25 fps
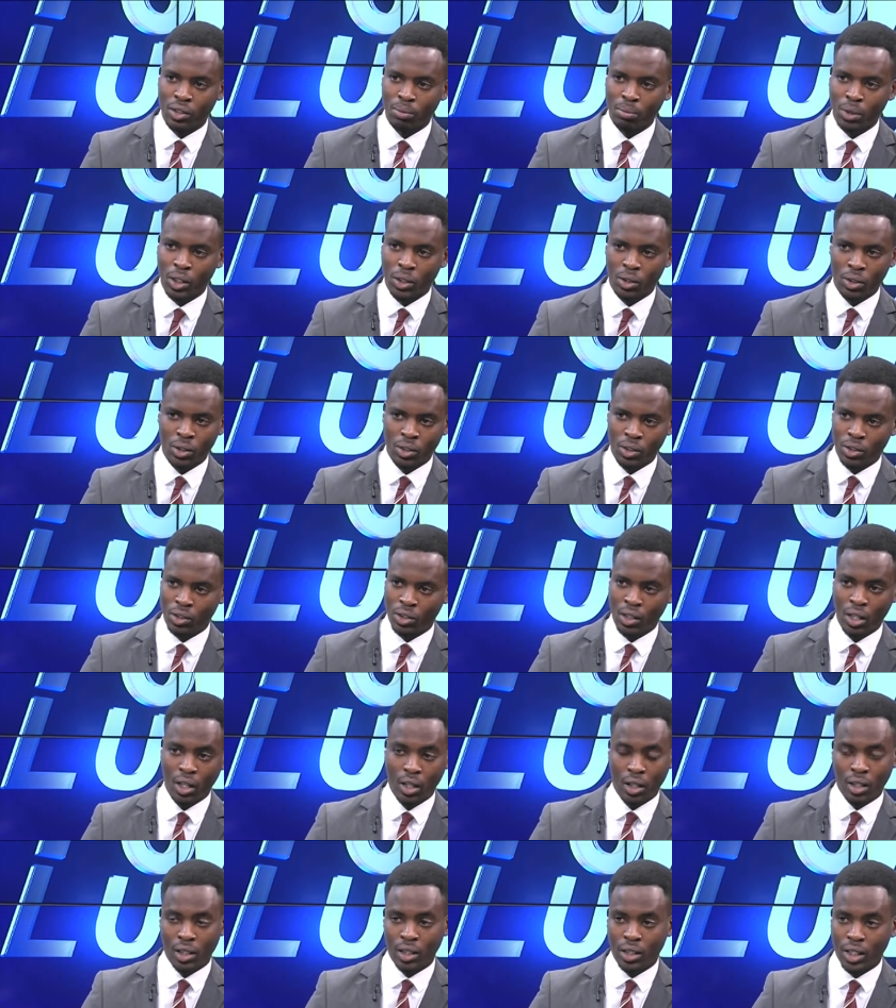Because
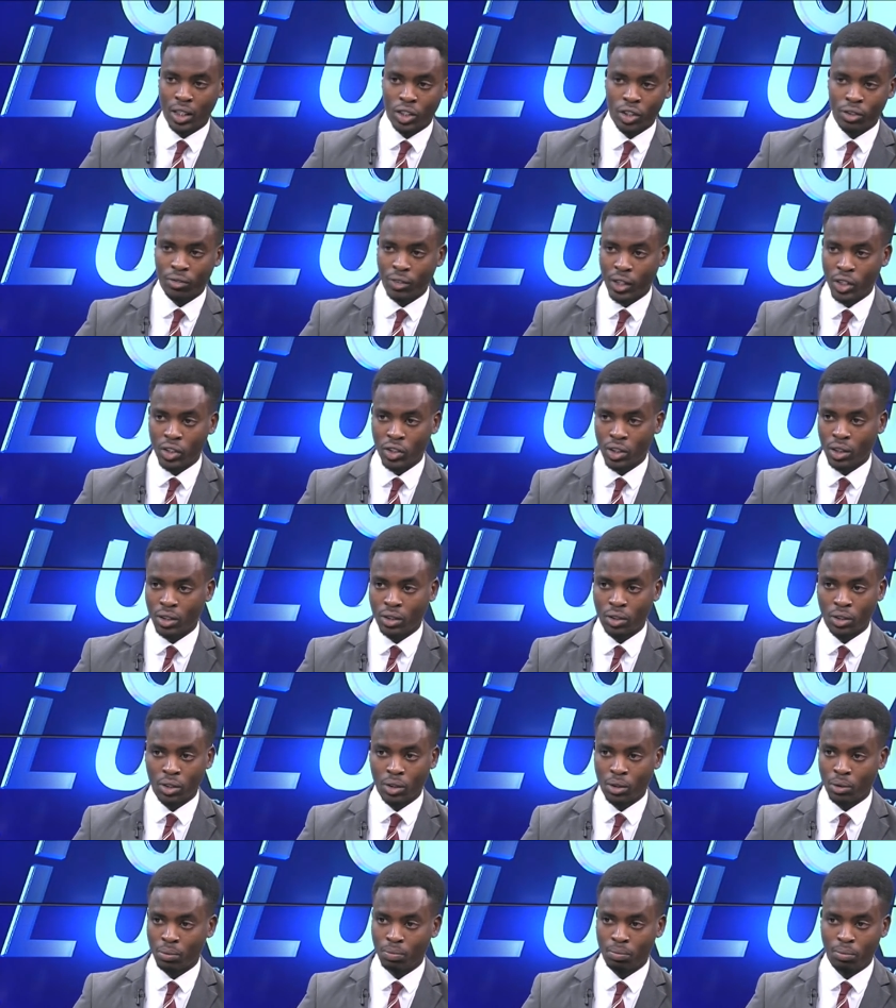let's face it,
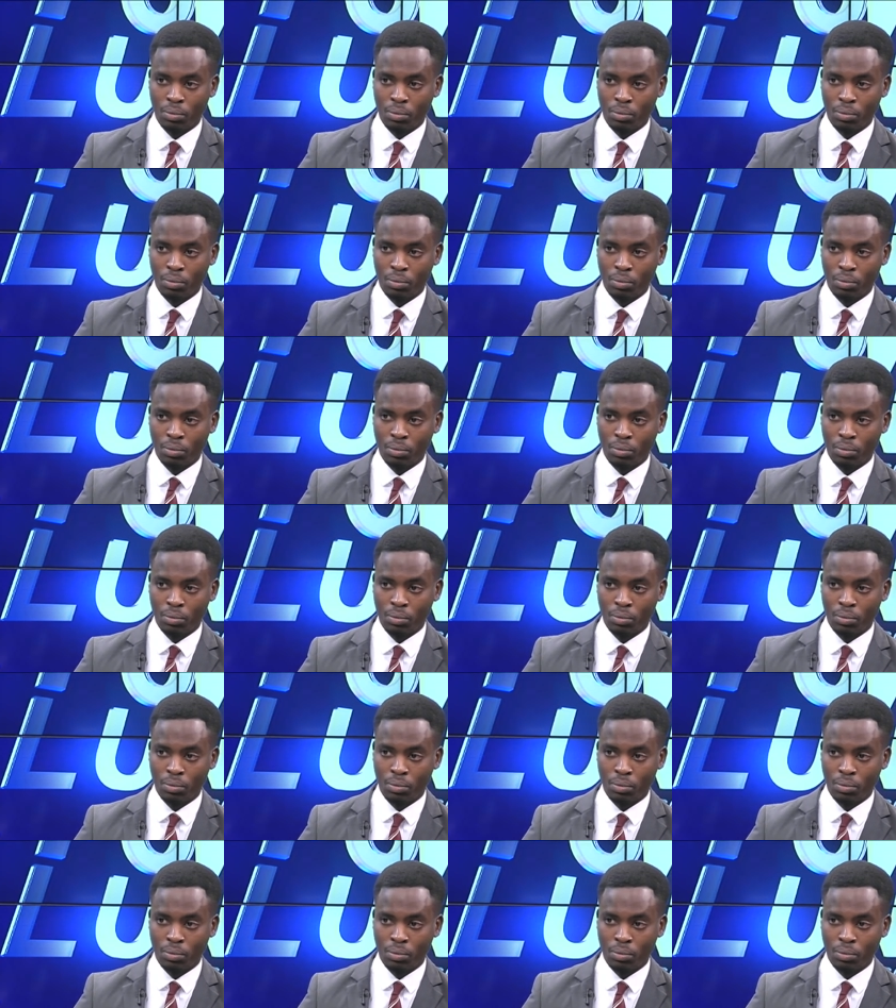you're